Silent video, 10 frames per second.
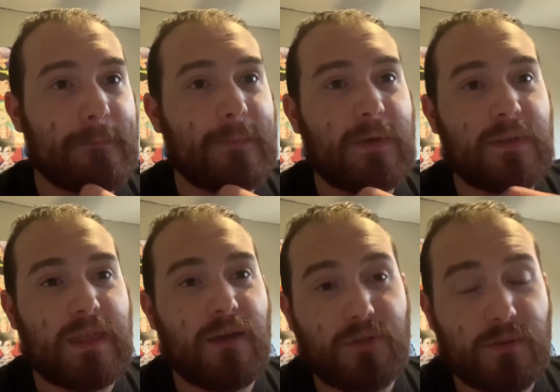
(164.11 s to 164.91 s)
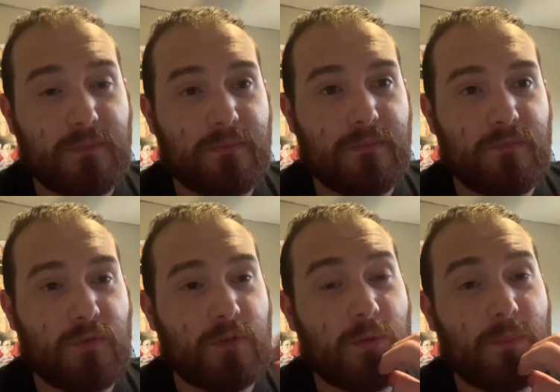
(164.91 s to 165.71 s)
but now they're
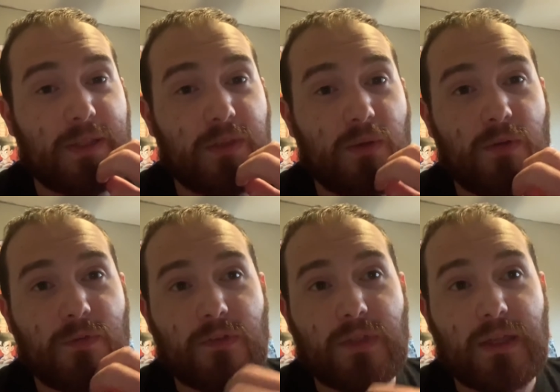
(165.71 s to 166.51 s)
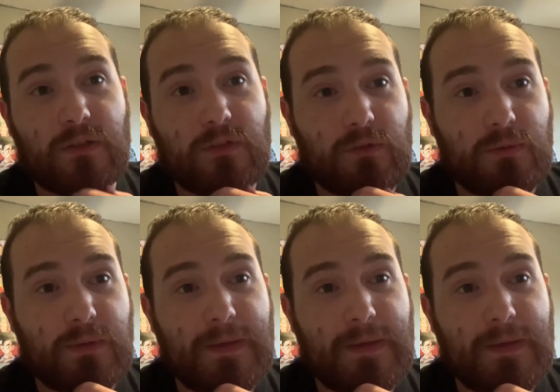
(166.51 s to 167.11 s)
forced to go back to the office there, so.